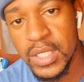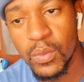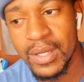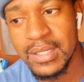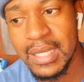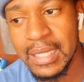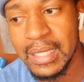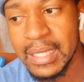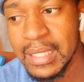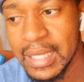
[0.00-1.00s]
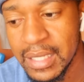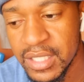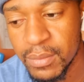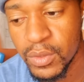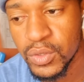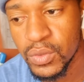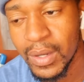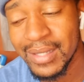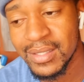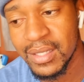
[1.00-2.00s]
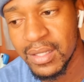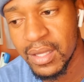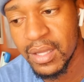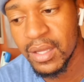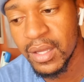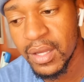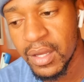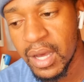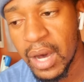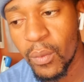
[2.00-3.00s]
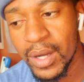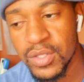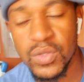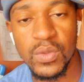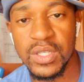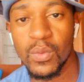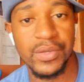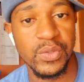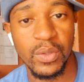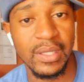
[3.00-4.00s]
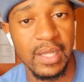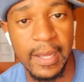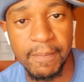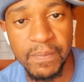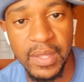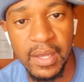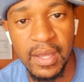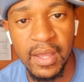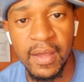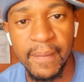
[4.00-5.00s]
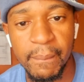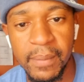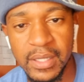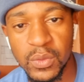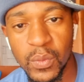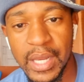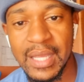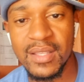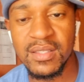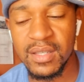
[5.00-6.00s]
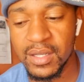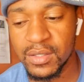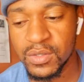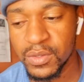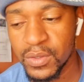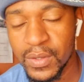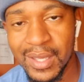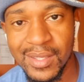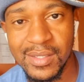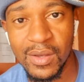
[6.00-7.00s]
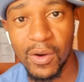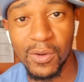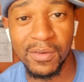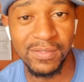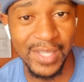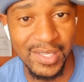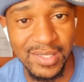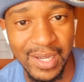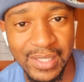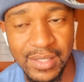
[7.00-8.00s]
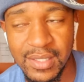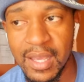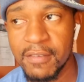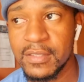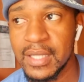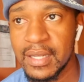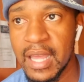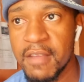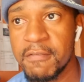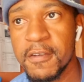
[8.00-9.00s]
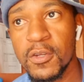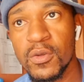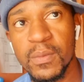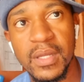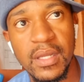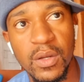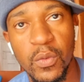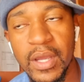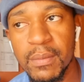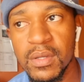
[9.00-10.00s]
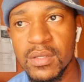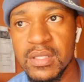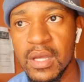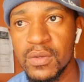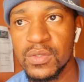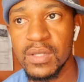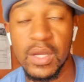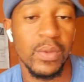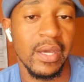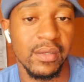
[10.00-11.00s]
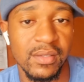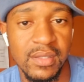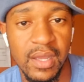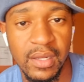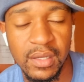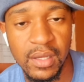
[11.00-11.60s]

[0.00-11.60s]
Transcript: was ineligible to attend the award, so she was not there. But what I can say to you is all of these scientists have done a phenomenal work, because now today we understand